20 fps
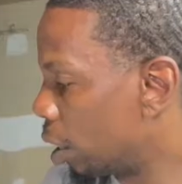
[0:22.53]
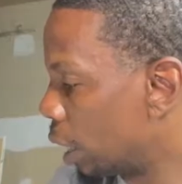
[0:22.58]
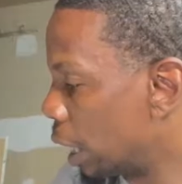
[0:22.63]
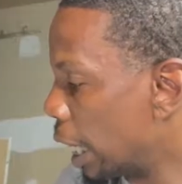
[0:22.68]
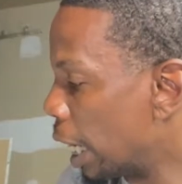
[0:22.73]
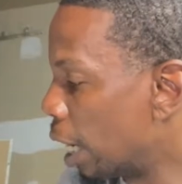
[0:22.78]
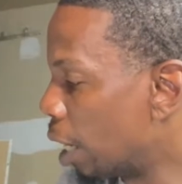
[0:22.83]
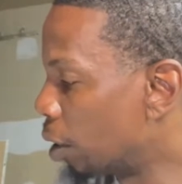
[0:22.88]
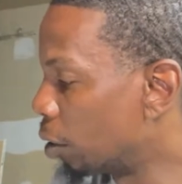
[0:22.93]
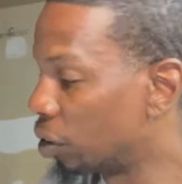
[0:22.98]

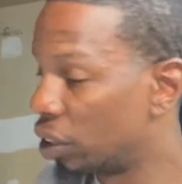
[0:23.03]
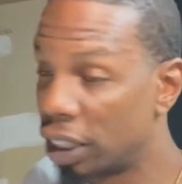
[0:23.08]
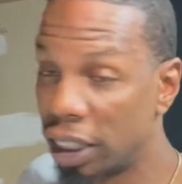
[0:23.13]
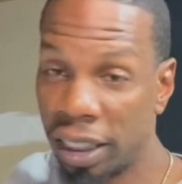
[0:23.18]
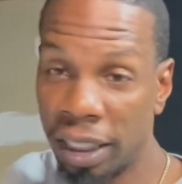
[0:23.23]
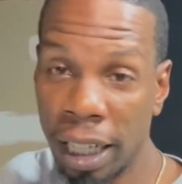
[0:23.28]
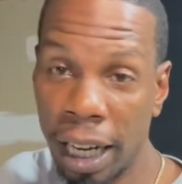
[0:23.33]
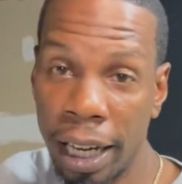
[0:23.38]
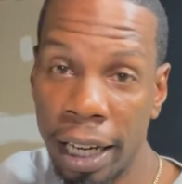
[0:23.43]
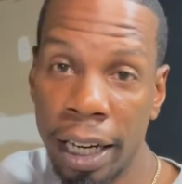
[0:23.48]
Now, I was
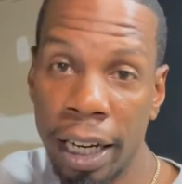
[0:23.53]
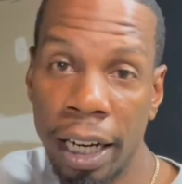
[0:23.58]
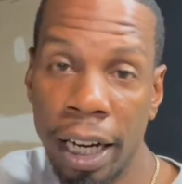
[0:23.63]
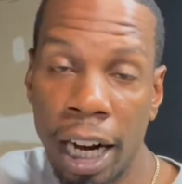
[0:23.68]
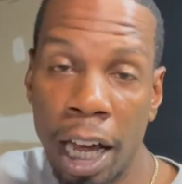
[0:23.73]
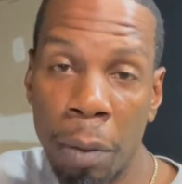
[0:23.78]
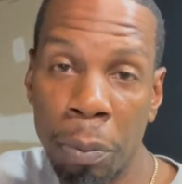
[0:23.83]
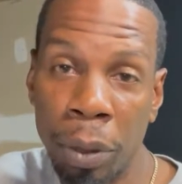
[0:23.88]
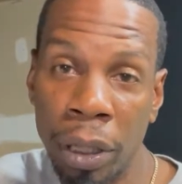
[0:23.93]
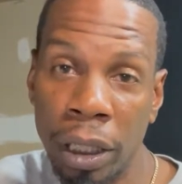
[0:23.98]
excited,
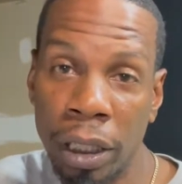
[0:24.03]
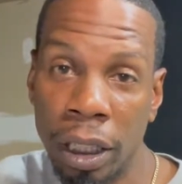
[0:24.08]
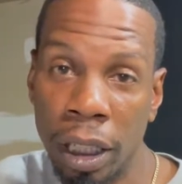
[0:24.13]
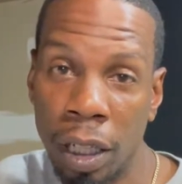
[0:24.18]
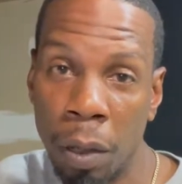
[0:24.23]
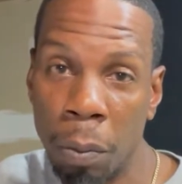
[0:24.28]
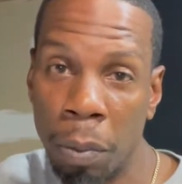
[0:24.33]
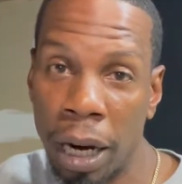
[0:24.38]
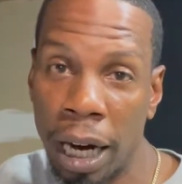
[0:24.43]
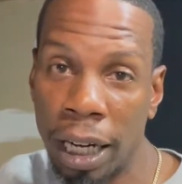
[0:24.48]
and I peeked in
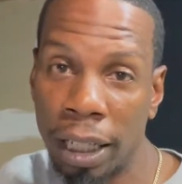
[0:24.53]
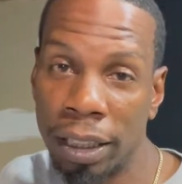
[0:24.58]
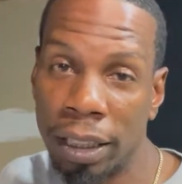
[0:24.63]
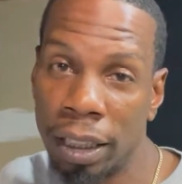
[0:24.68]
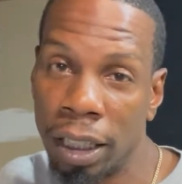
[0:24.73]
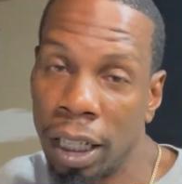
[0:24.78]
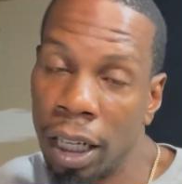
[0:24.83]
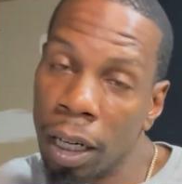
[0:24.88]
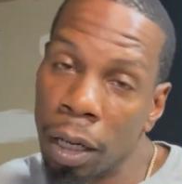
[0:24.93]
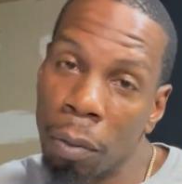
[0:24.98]
the box
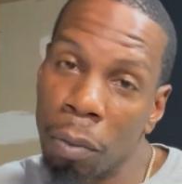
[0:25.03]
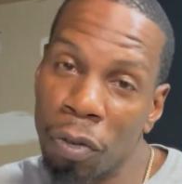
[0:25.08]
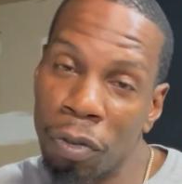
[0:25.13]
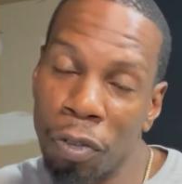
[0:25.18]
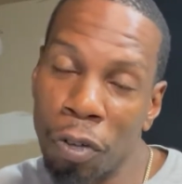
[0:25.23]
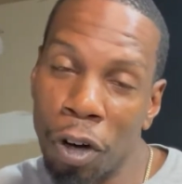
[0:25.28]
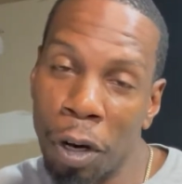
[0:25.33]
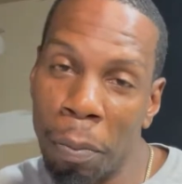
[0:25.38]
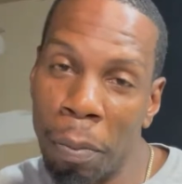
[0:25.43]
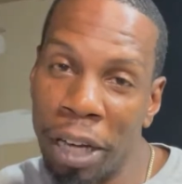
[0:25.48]

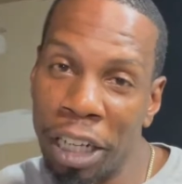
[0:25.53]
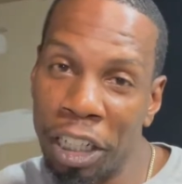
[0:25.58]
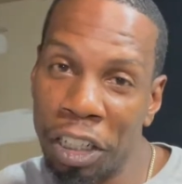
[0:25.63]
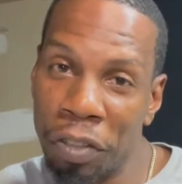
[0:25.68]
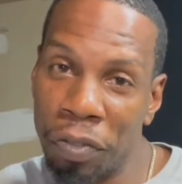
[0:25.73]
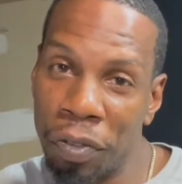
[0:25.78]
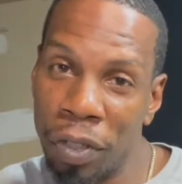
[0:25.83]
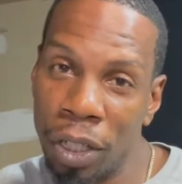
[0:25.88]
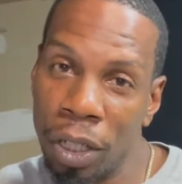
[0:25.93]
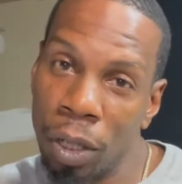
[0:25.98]
before I made
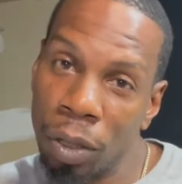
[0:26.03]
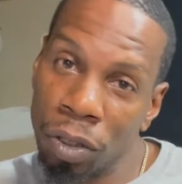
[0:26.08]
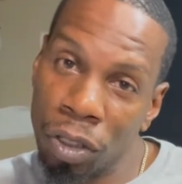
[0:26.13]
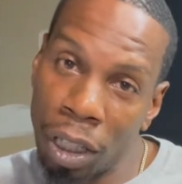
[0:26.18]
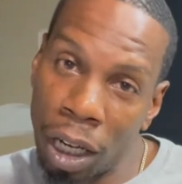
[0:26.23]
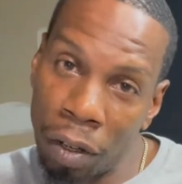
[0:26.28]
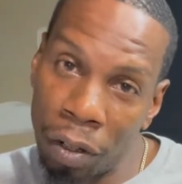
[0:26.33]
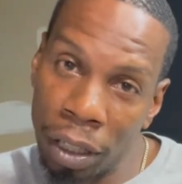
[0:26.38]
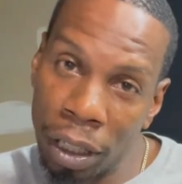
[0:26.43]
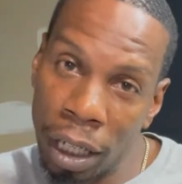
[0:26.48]
this video.
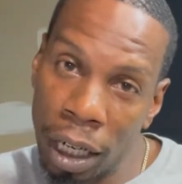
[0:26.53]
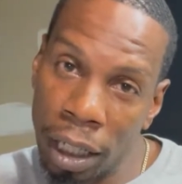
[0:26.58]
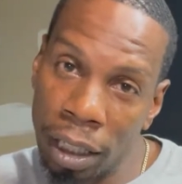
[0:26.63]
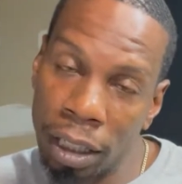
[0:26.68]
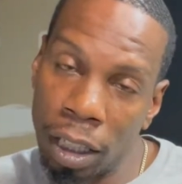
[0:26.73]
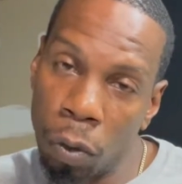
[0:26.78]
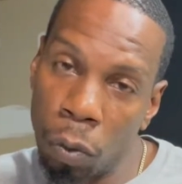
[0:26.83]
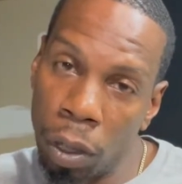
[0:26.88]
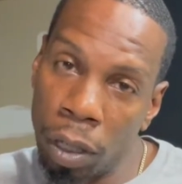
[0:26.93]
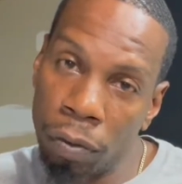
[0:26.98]
Sorry, guys.
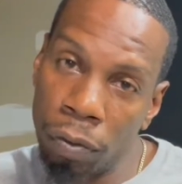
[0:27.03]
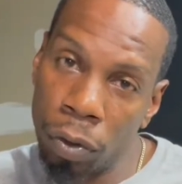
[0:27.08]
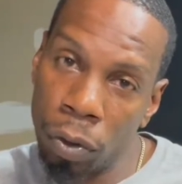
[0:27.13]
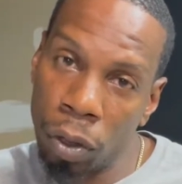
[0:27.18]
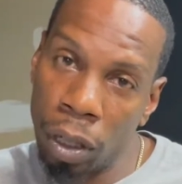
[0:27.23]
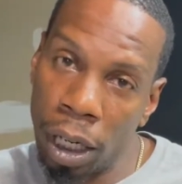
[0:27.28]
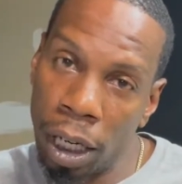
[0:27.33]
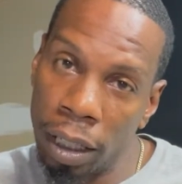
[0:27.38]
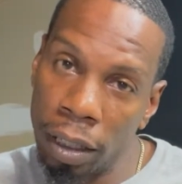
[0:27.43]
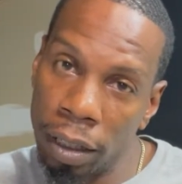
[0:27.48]
I'll wait for you
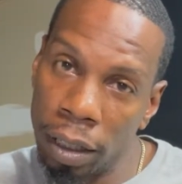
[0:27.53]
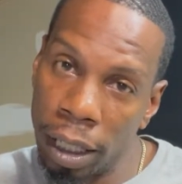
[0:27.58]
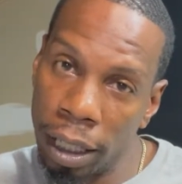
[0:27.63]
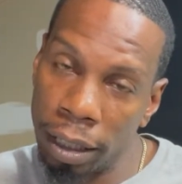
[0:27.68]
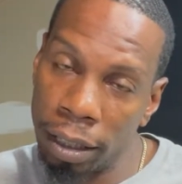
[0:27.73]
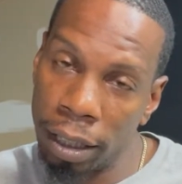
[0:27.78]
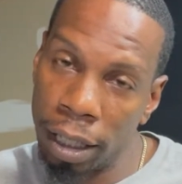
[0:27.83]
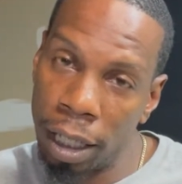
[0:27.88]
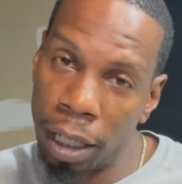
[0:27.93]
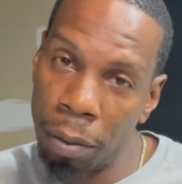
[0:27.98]
guys
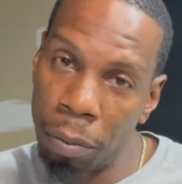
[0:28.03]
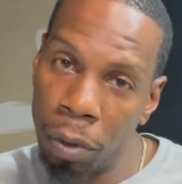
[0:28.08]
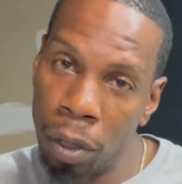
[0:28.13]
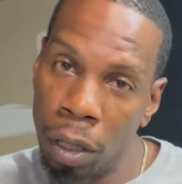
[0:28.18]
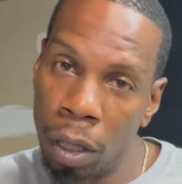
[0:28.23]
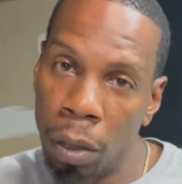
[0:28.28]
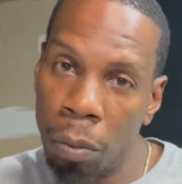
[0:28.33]
next time.